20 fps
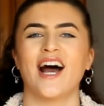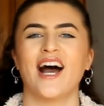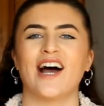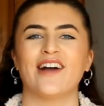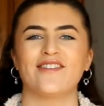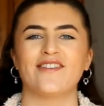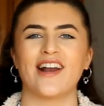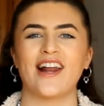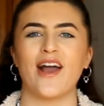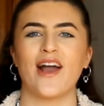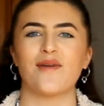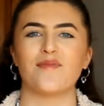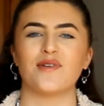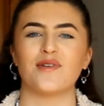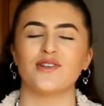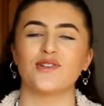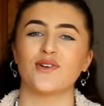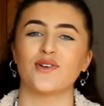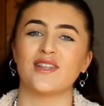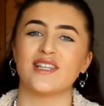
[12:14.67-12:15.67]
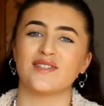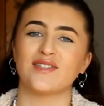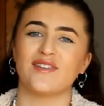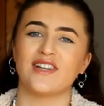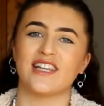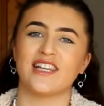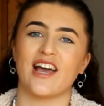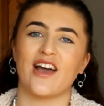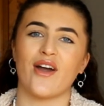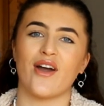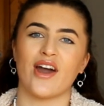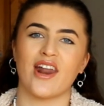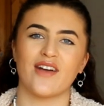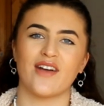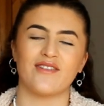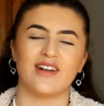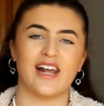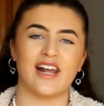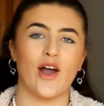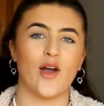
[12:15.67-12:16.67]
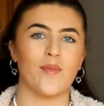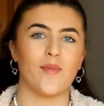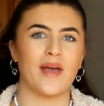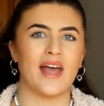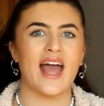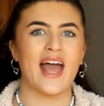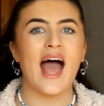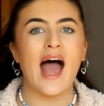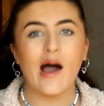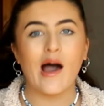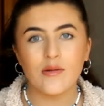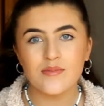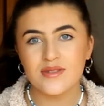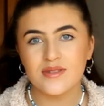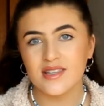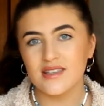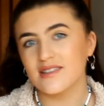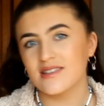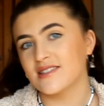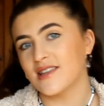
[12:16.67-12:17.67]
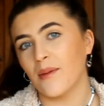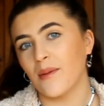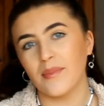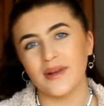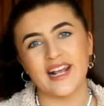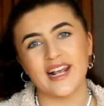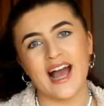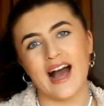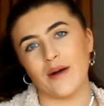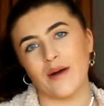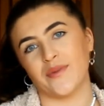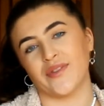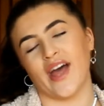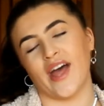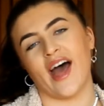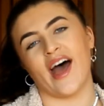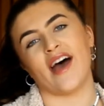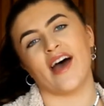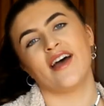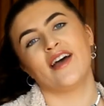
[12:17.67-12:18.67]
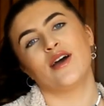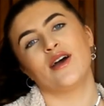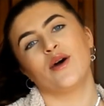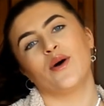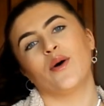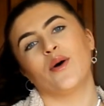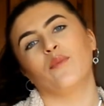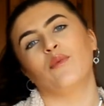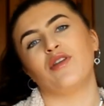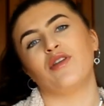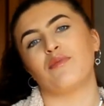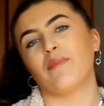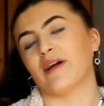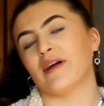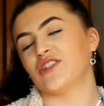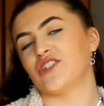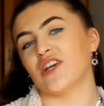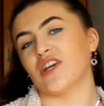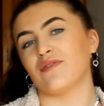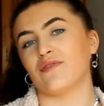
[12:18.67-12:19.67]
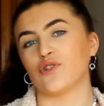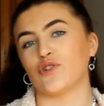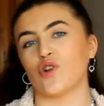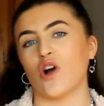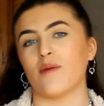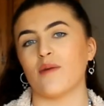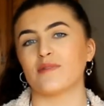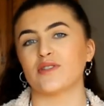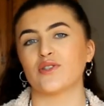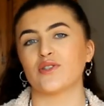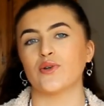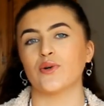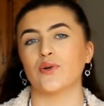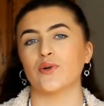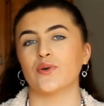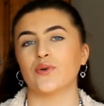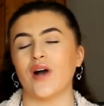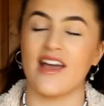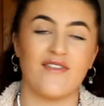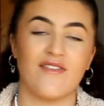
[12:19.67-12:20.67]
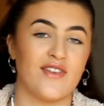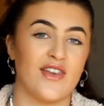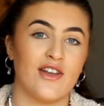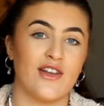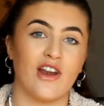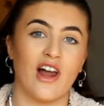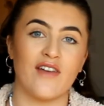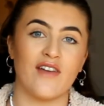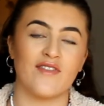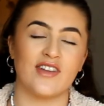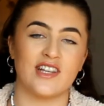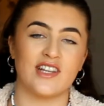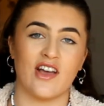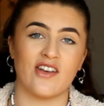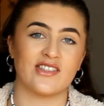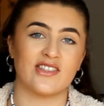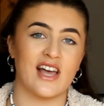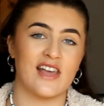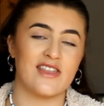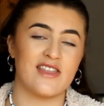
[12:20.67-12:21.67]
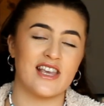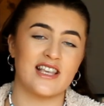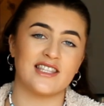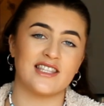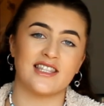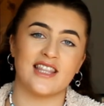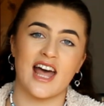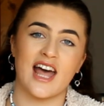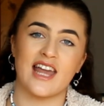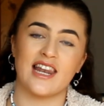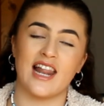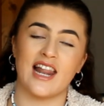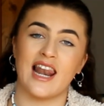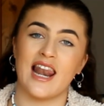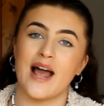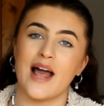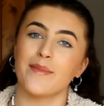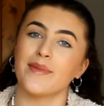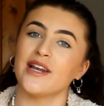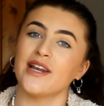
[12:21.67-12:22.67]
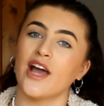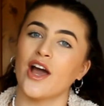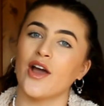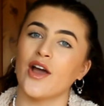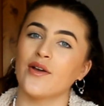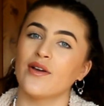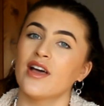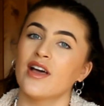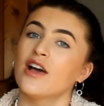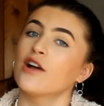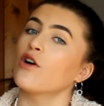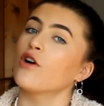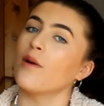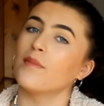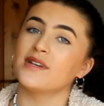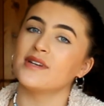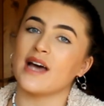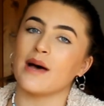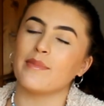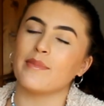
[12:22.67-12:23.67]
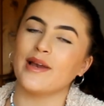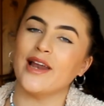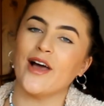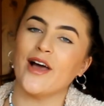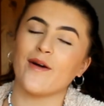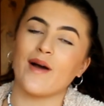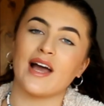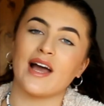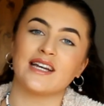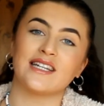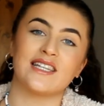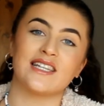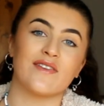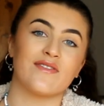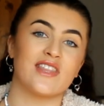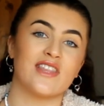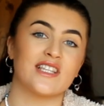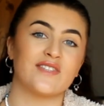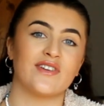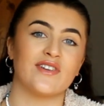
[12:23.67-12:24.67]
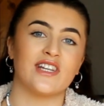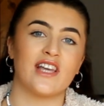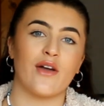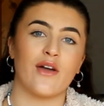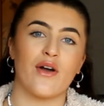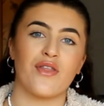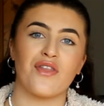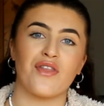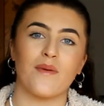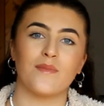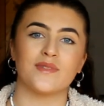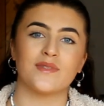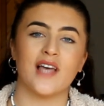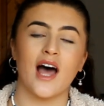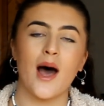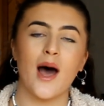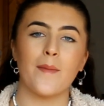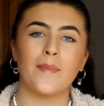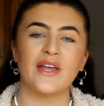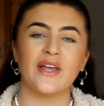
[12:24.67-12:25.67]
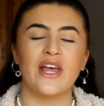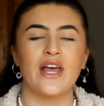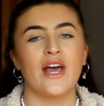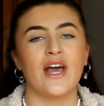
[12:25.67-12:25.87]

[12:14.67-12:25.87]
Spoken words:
I really hope you enjoyed this video, and I really hope it helped somebody out there with budgeting for drama school. If you like videos like this, then let me know. Comment down below and give this video a thumbs up.